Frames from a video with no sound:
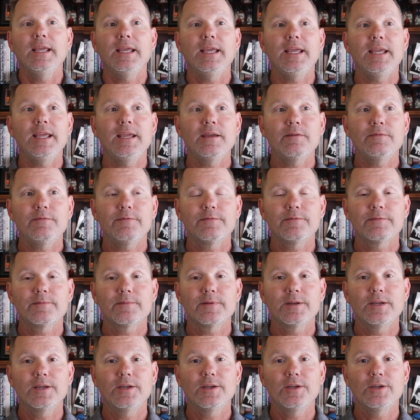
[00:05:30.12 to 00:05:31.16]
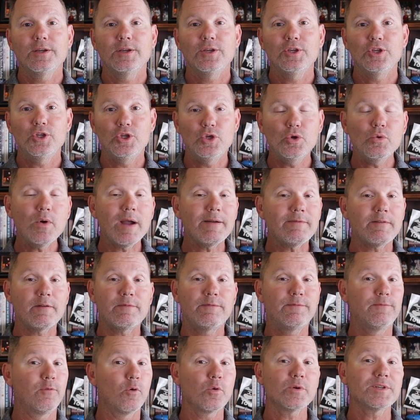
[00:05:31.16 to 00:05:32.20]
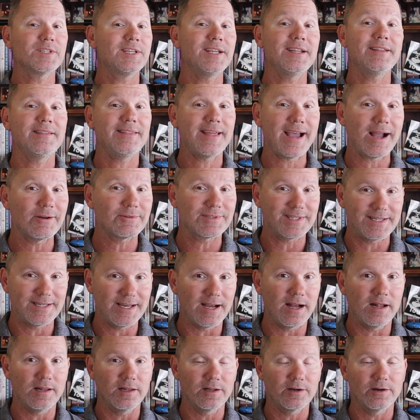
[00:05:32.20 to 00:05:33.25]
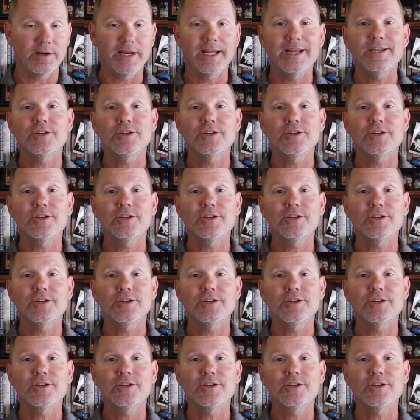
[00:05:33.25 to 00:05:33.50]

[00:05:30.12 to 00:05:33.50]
If you have a $14,000